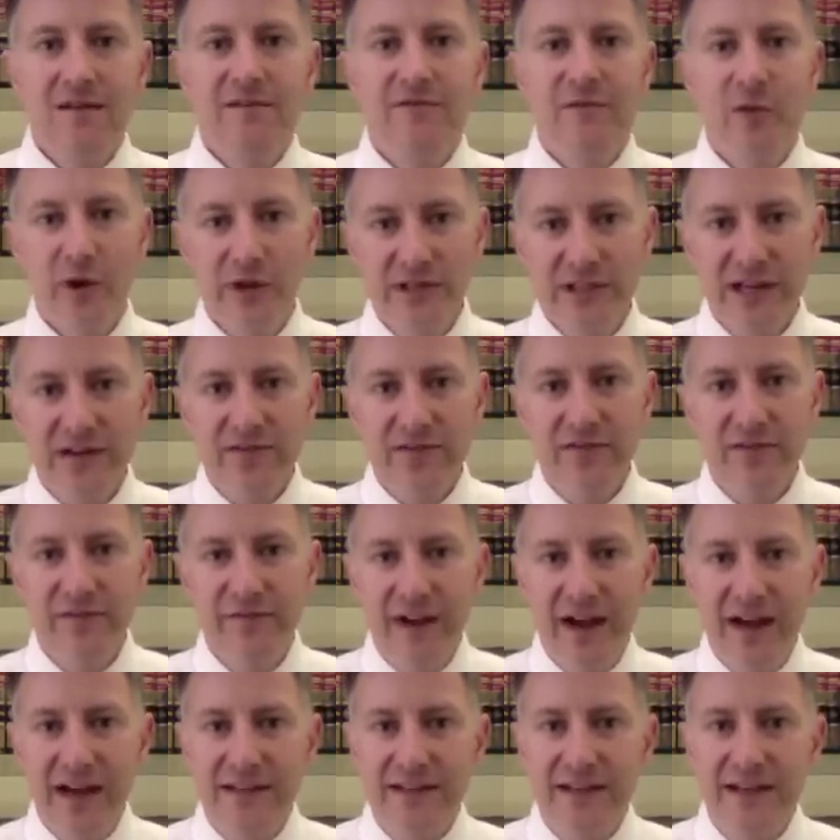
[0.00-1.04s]
Forecite from
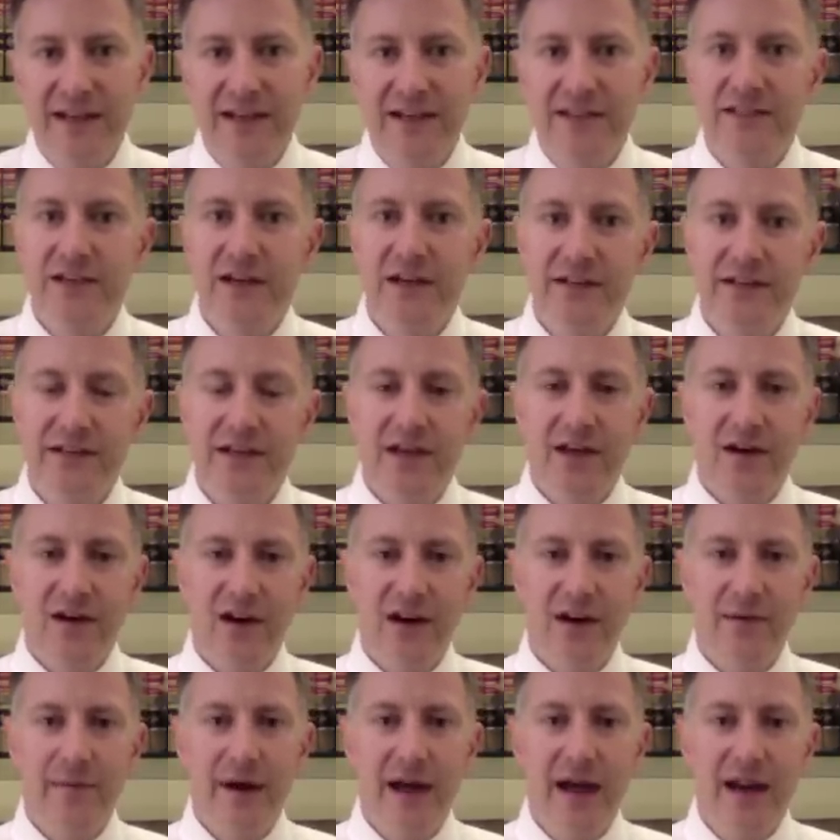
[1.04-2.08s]
Fastcase does that
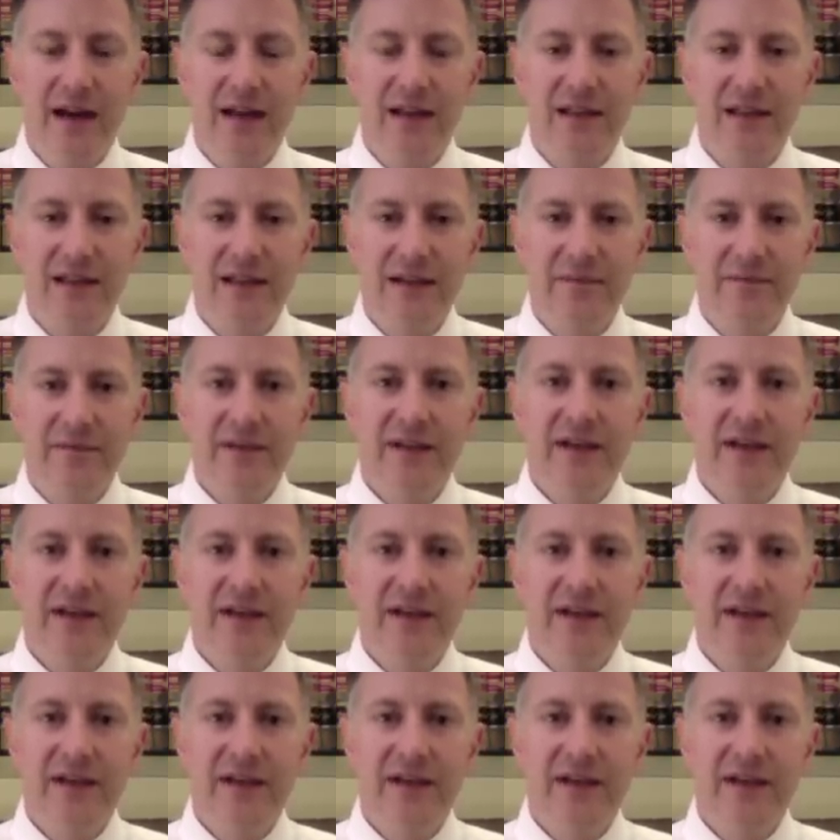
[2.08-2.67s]
automatically.